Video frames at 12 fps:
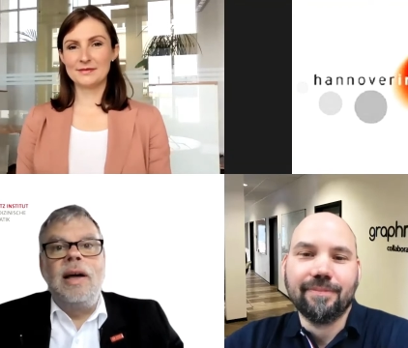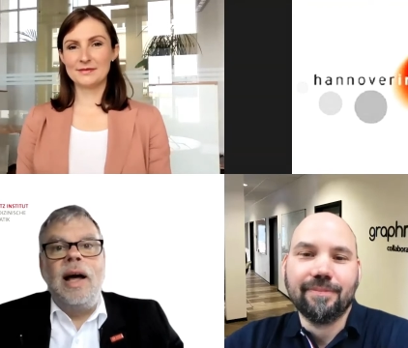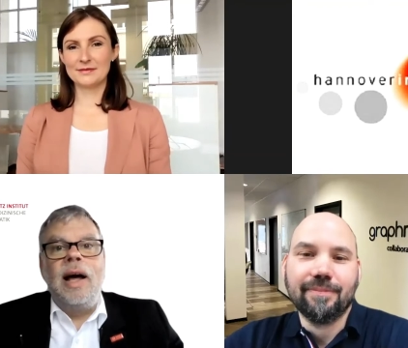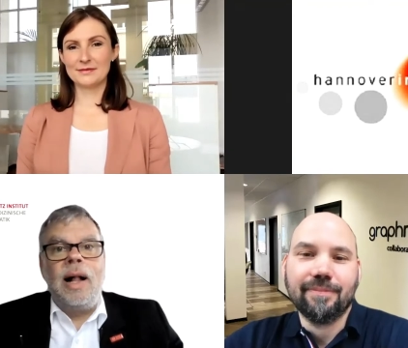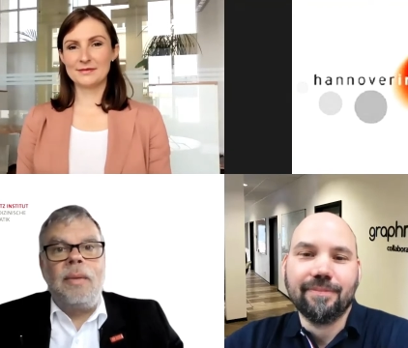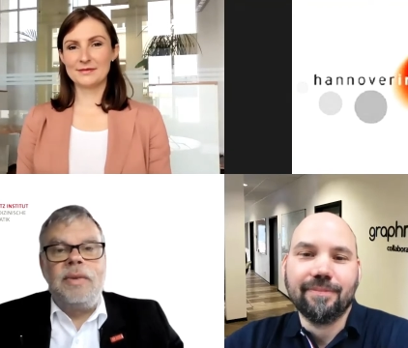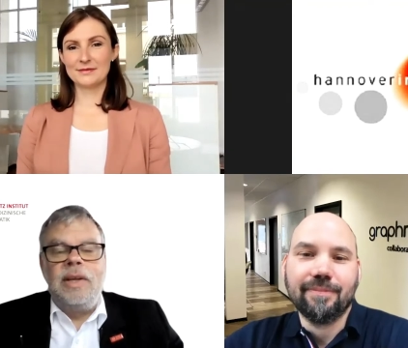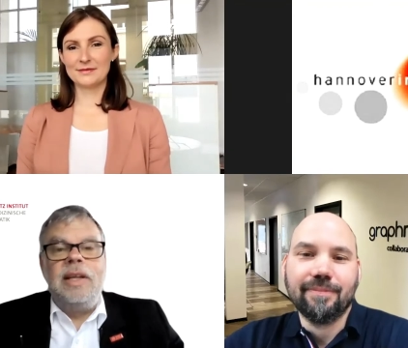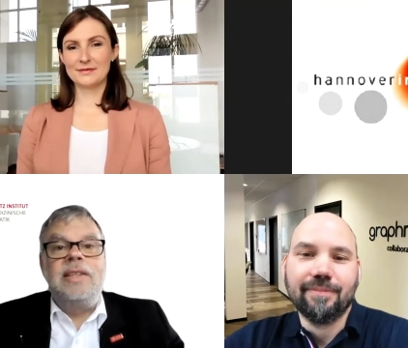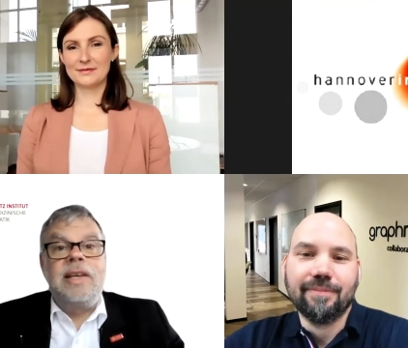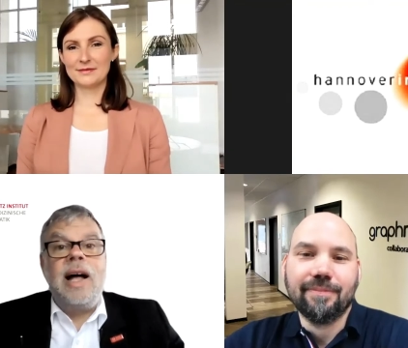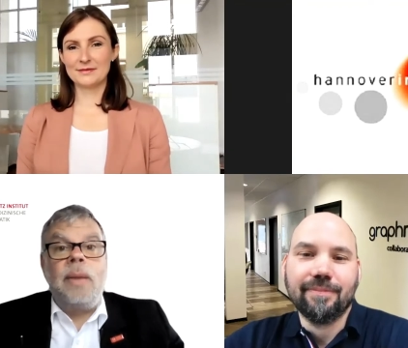Speaker 1: help,
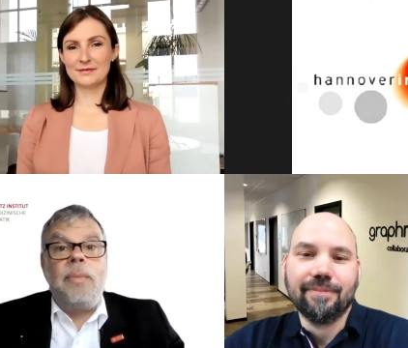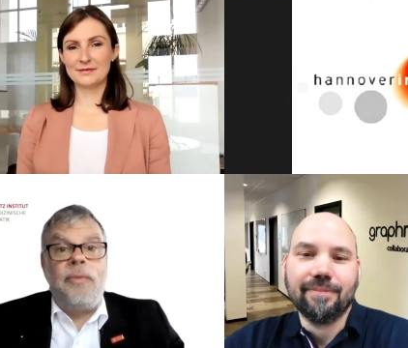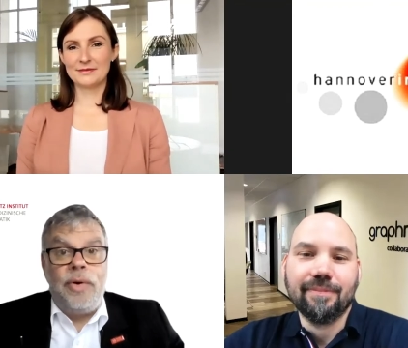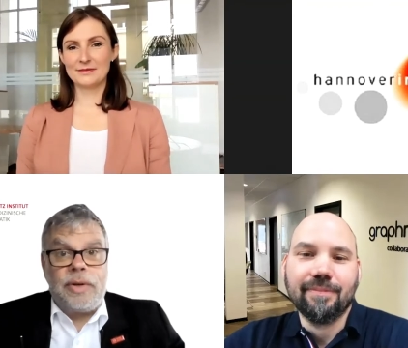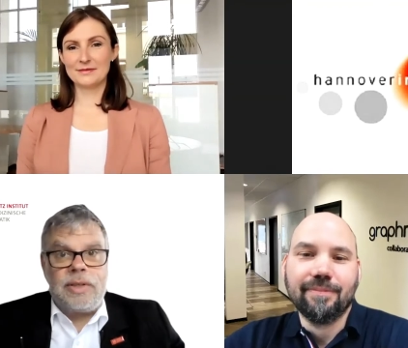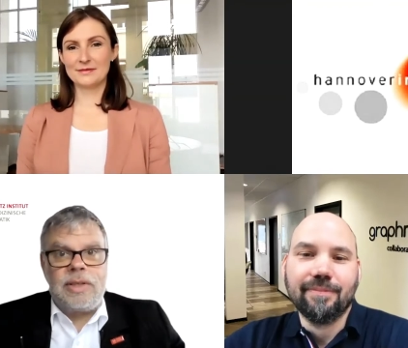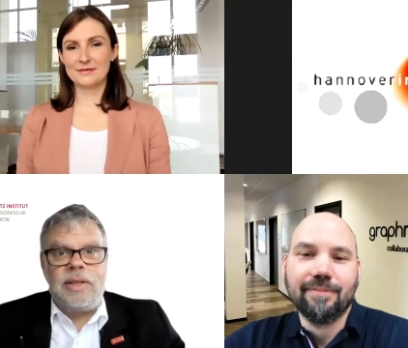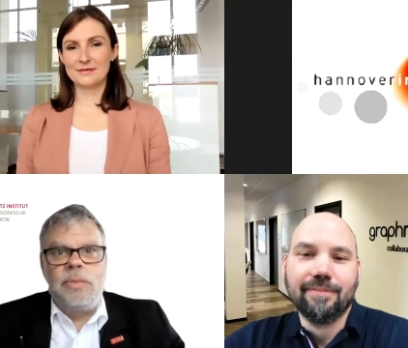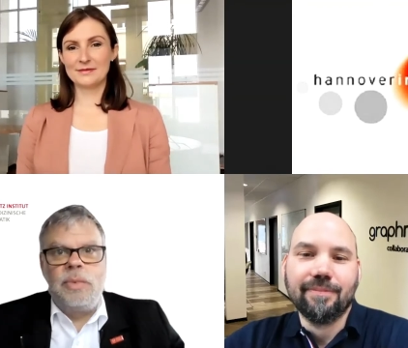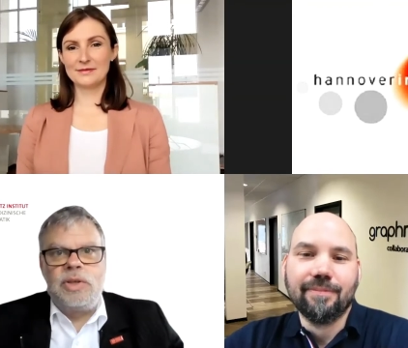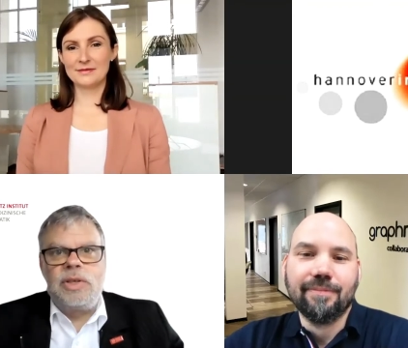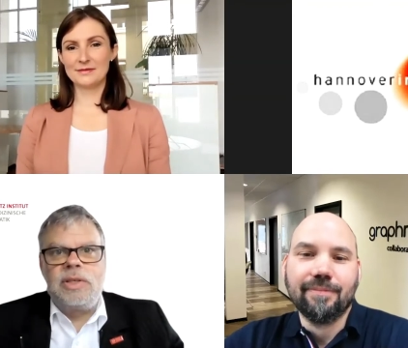needs help first,
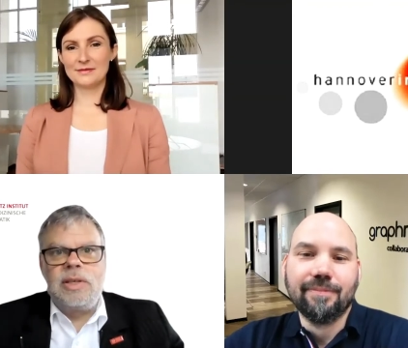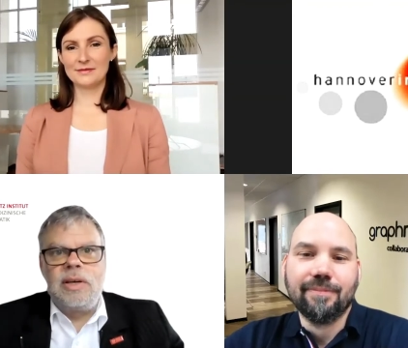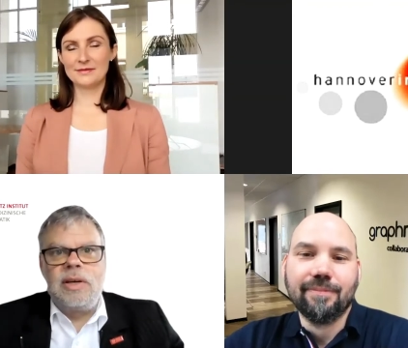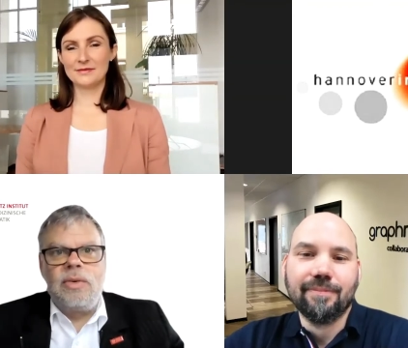which is a